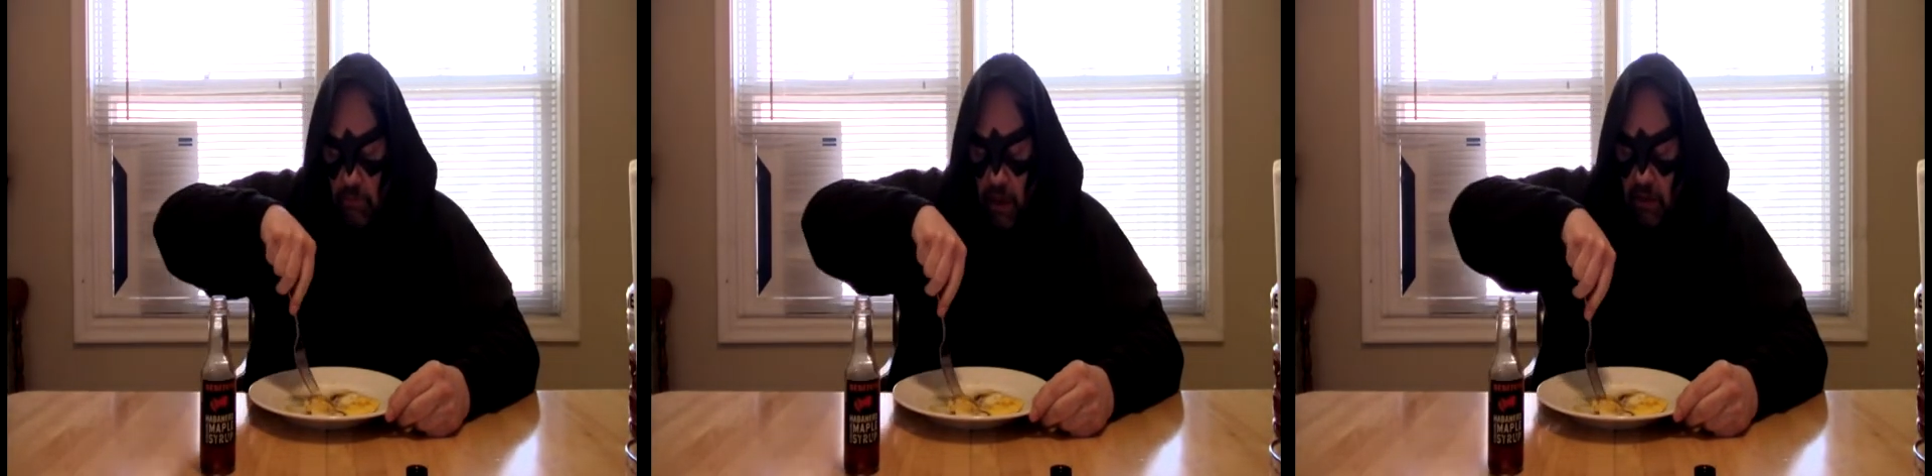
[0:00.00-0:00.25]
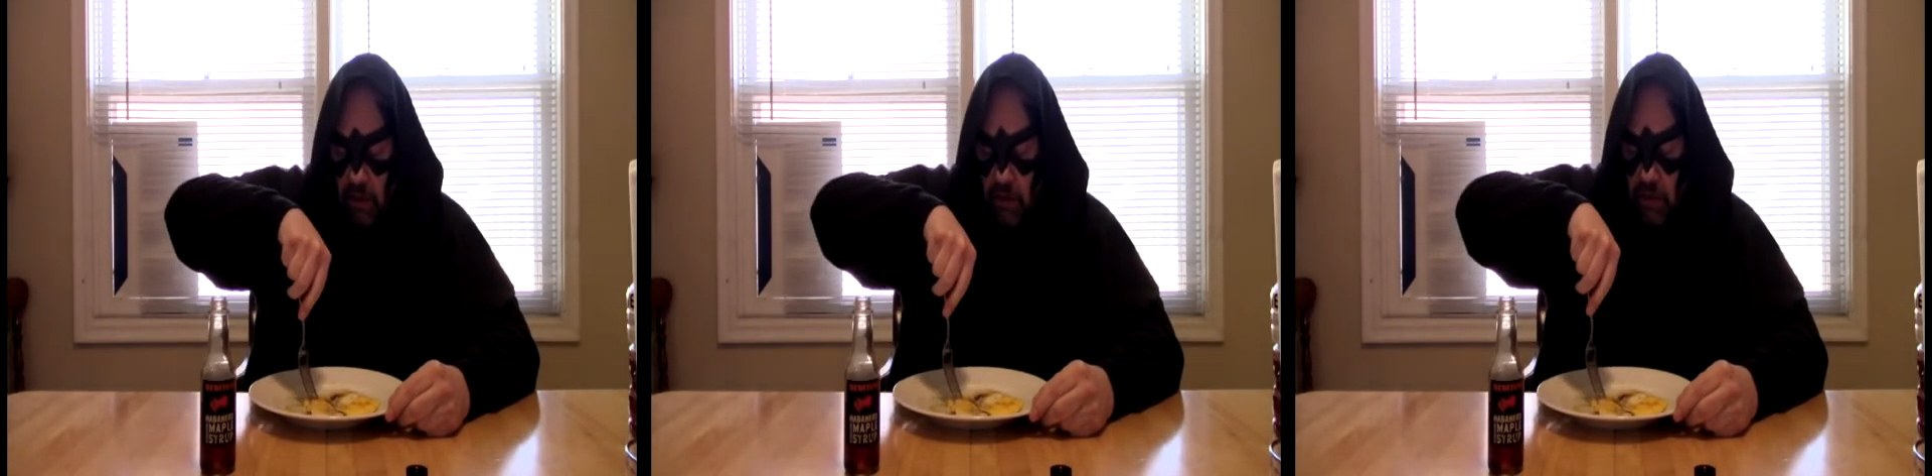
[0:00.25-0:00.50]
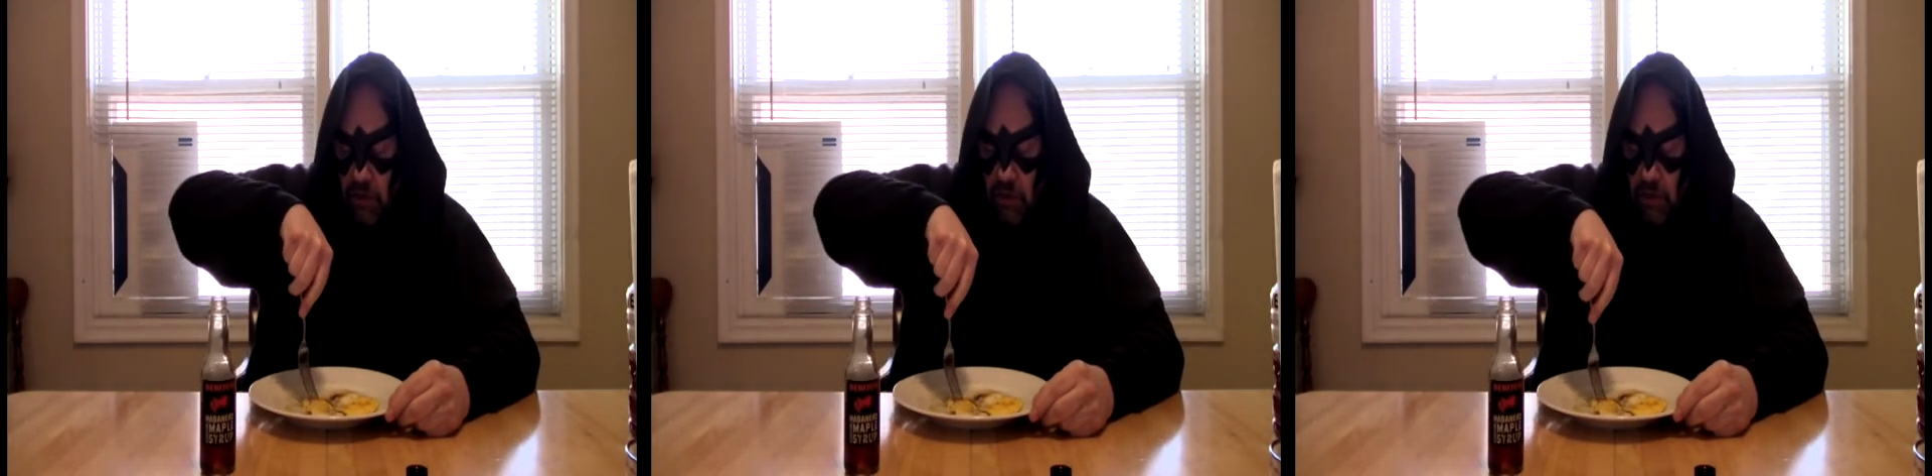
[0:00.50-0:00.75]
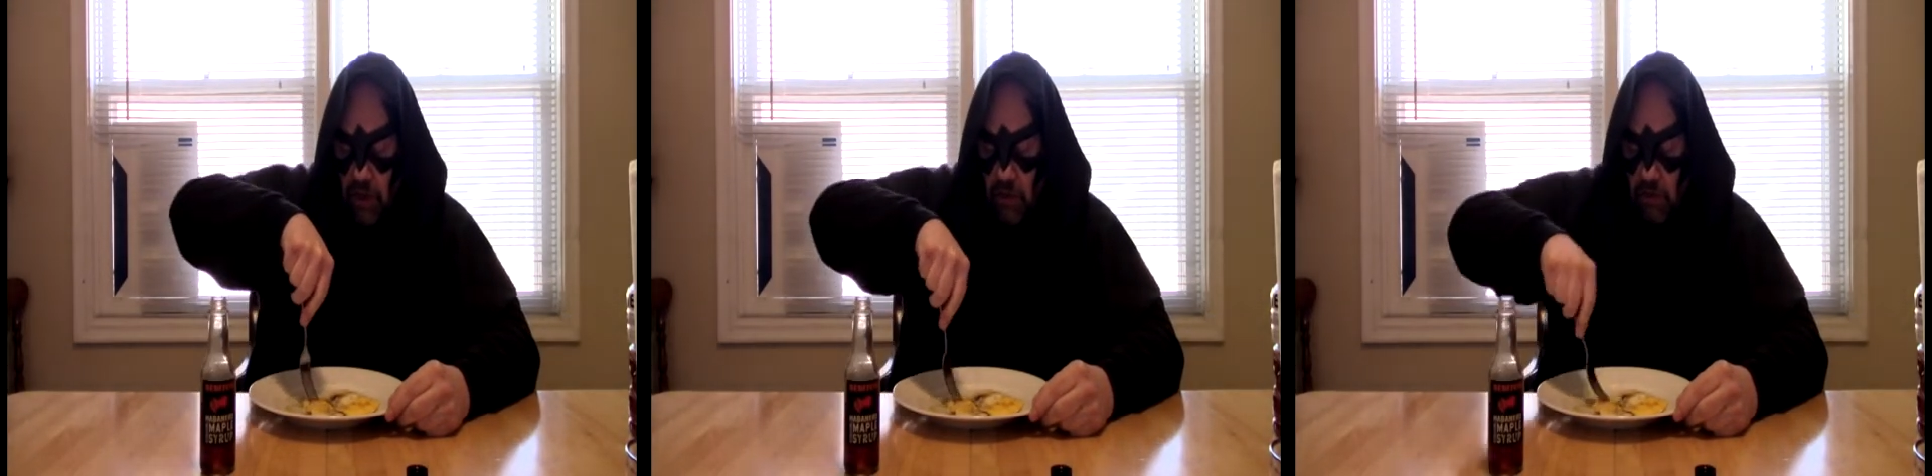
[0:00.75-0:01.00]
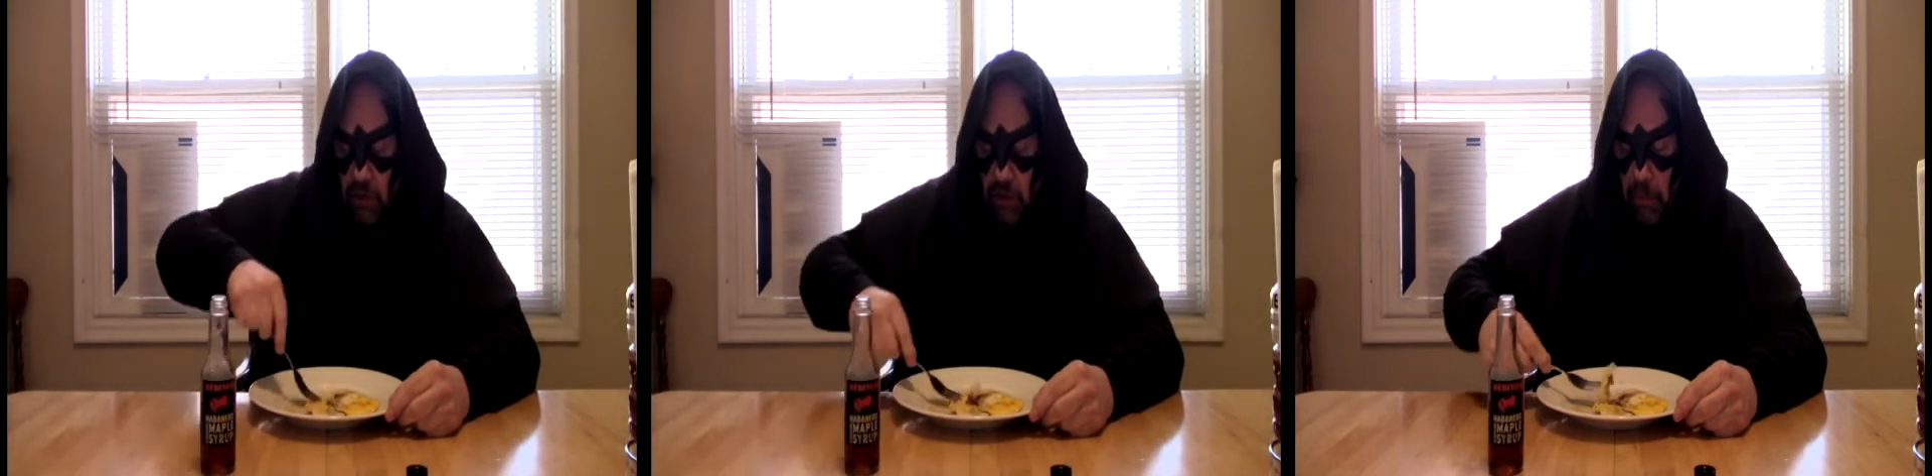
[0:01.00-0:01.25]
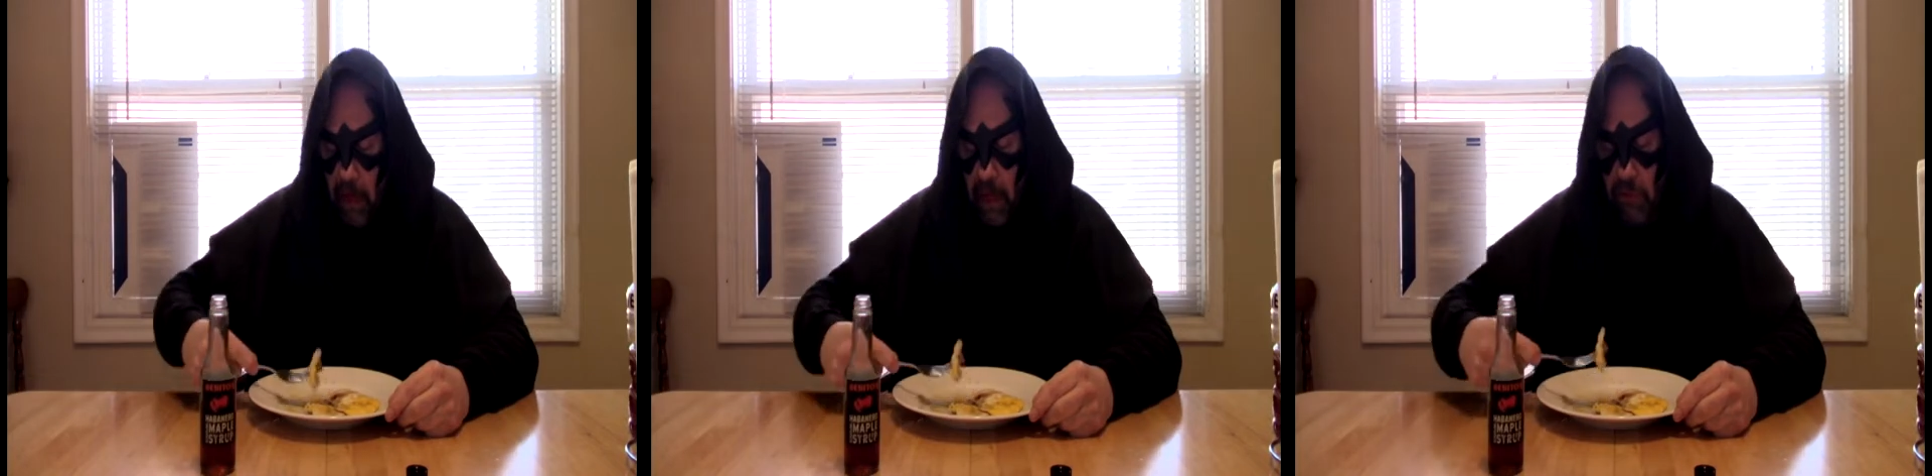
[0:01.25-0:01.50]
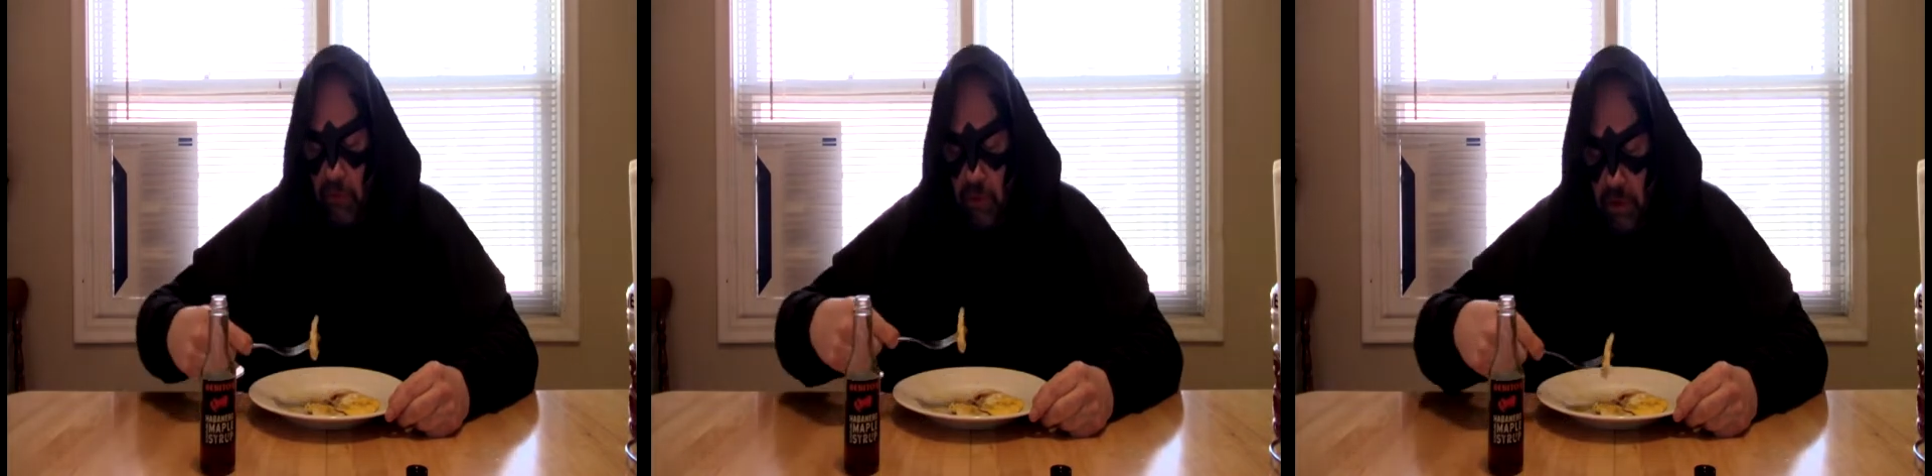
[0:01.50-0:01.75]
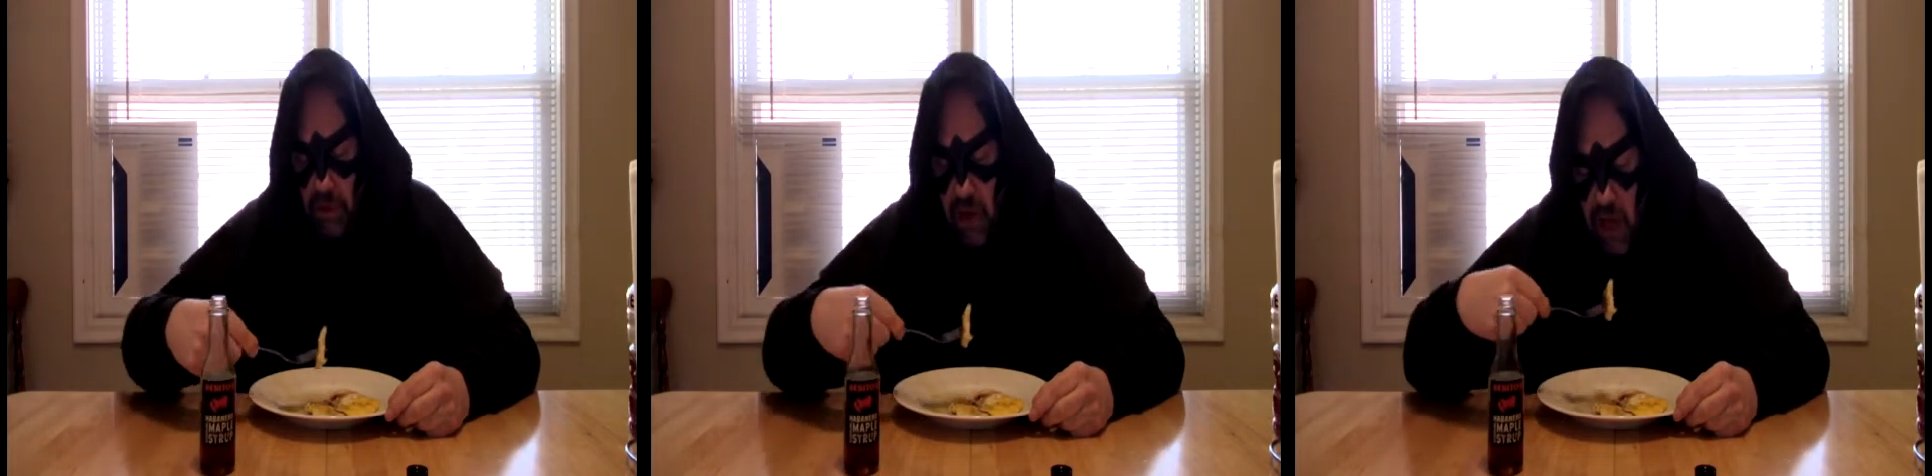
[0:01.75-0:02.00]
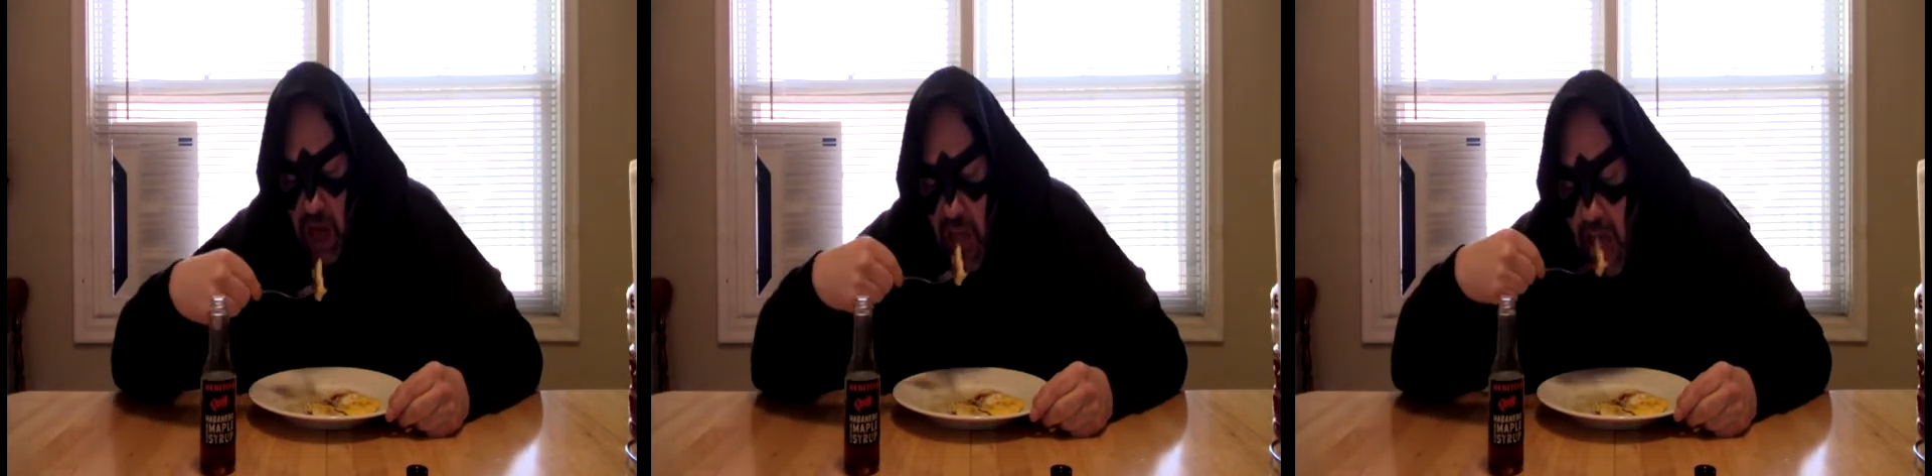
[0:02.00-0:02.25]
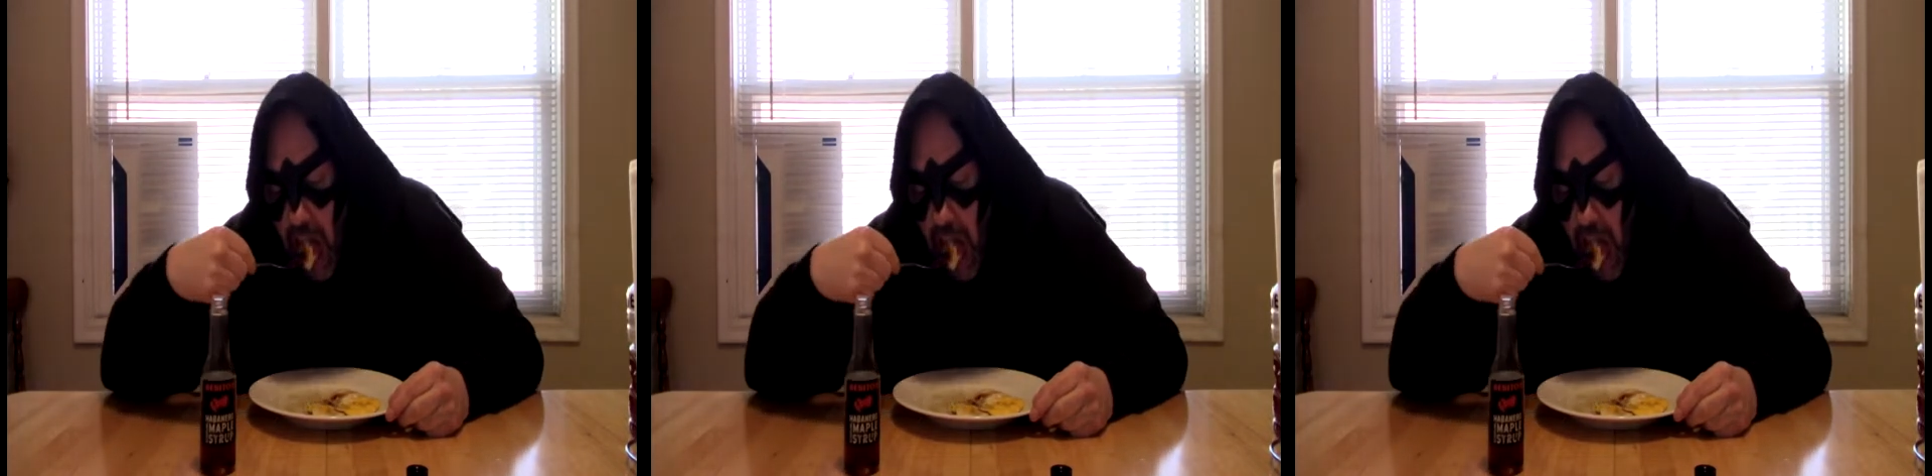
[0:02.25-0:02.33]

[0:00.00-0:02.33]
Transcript: Cooking shows I really go back and forth on.